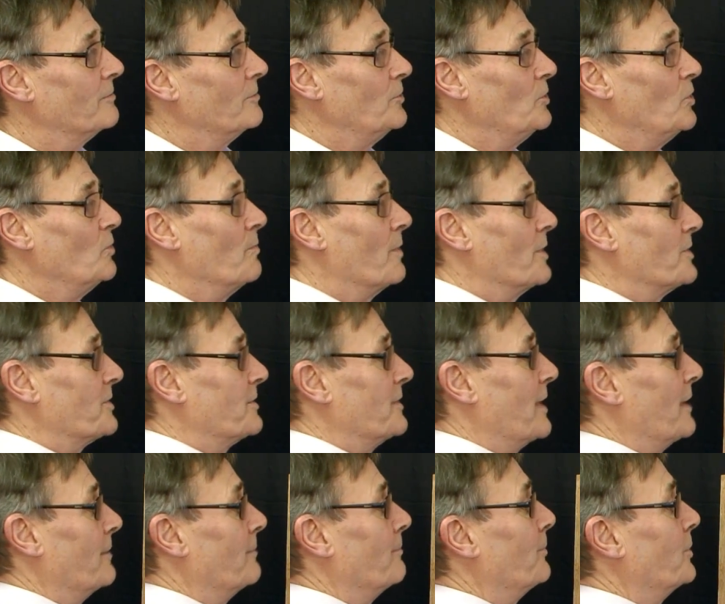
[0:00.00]
you must
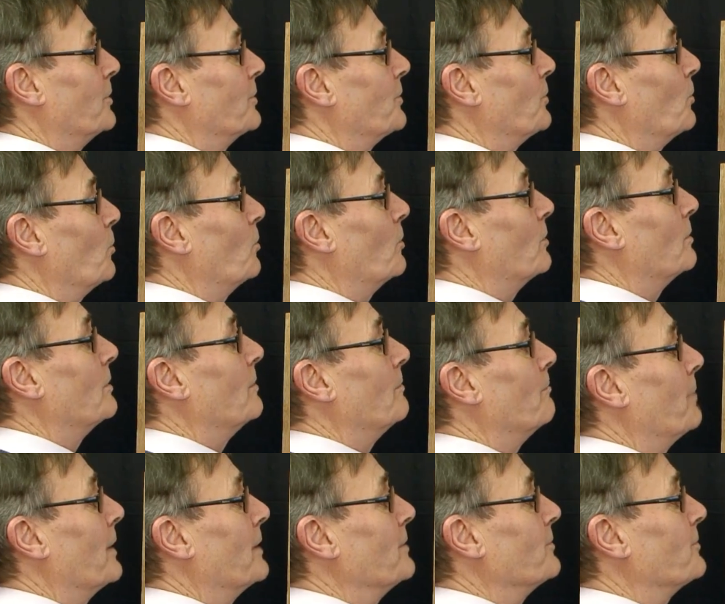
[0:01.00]
then put your
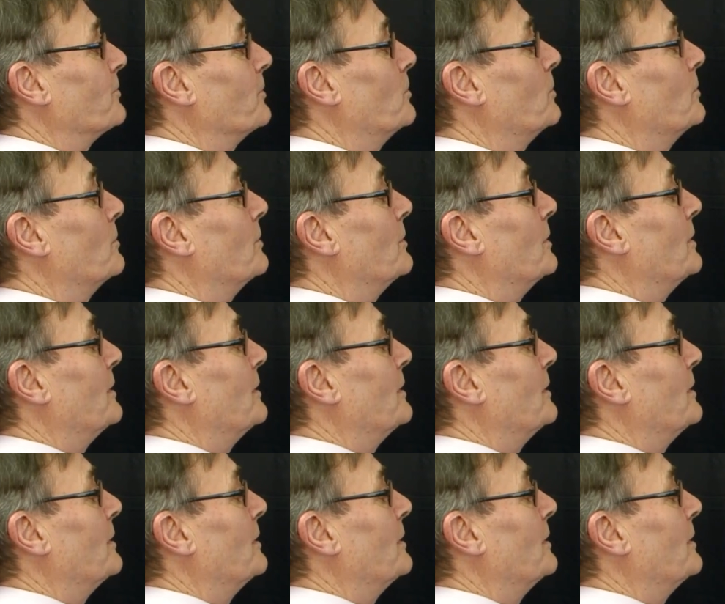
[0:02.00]
pencil